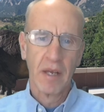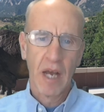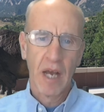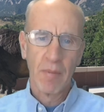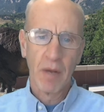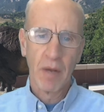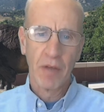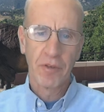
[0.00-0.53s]

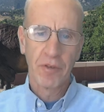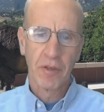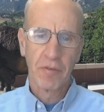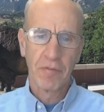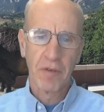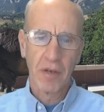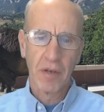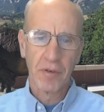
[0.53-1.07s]
I'm also the
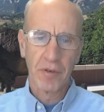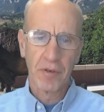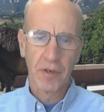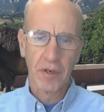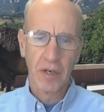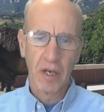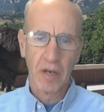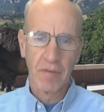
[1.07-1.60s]

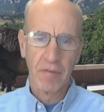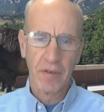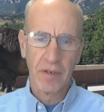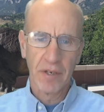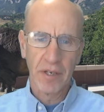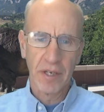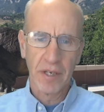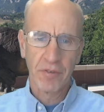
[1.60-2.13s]
founder of
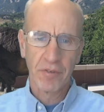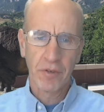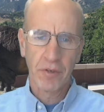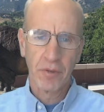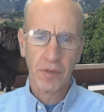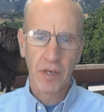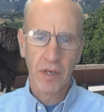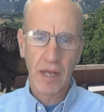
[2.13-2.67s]
an
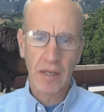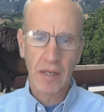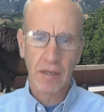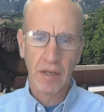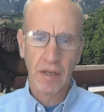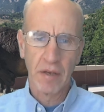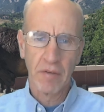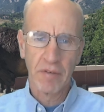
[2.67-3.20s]
institute at
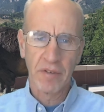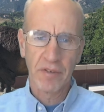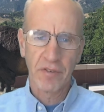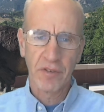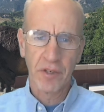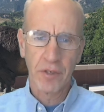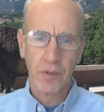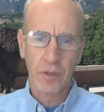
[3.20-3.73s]

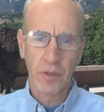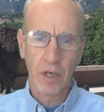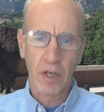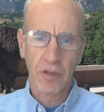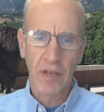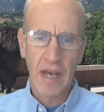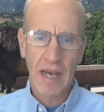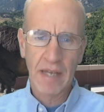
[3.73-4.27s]
CU
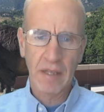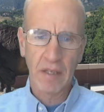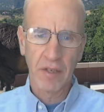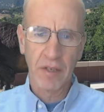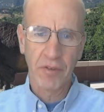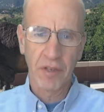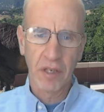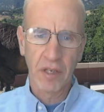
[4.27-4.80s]
called
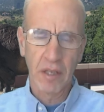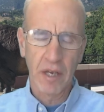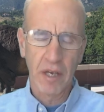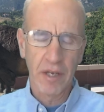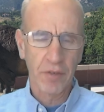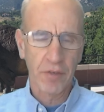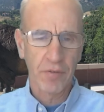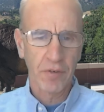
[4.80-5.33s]
ATLAS, the
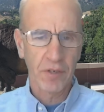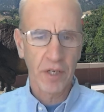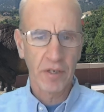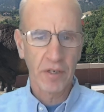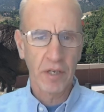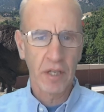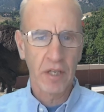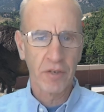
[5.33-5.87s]
Alliance for
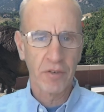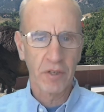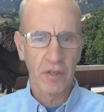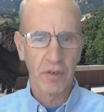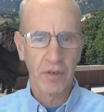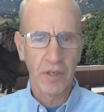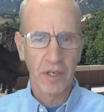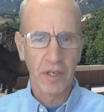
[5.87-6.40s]
Technology,
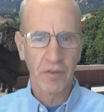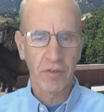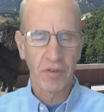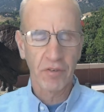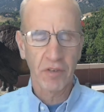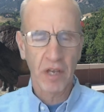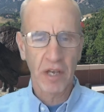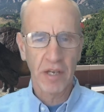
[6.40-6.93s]
Learning, and
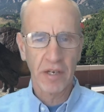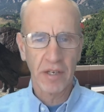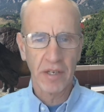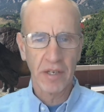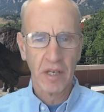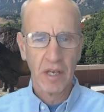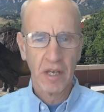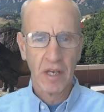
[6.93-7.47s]
Society,